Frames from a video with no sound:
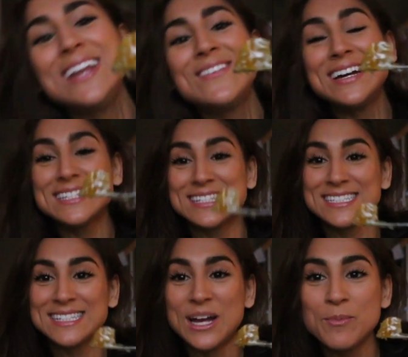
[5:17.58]
Anyways,
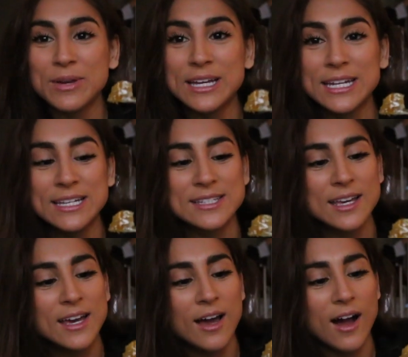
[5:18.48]
this is how big it is.
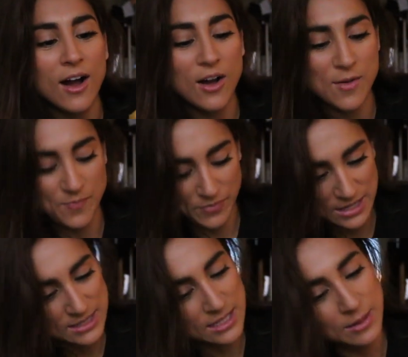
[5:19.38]

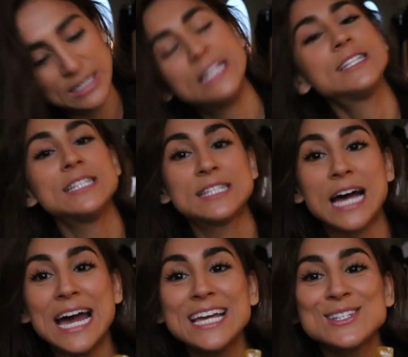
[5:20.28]
It's a decent
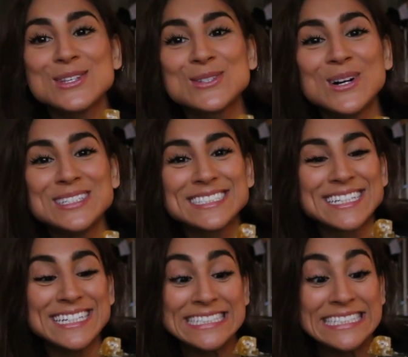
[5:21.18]
size, so I'm just
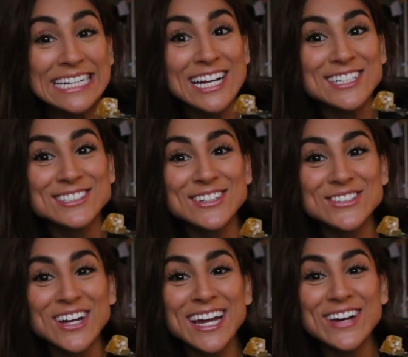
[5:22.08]
gonna
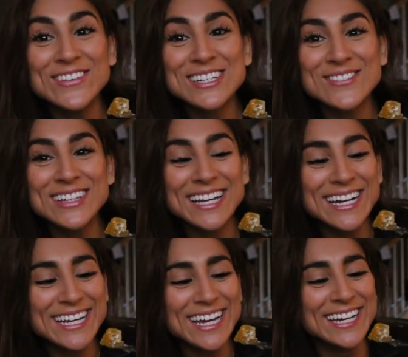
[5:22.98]
try it. Wish me
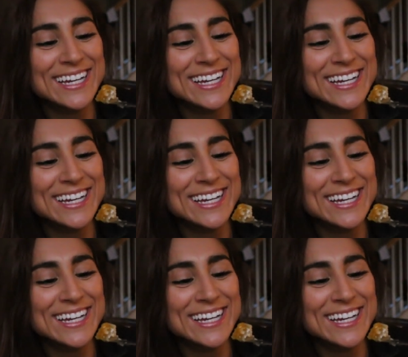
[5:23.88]
luck.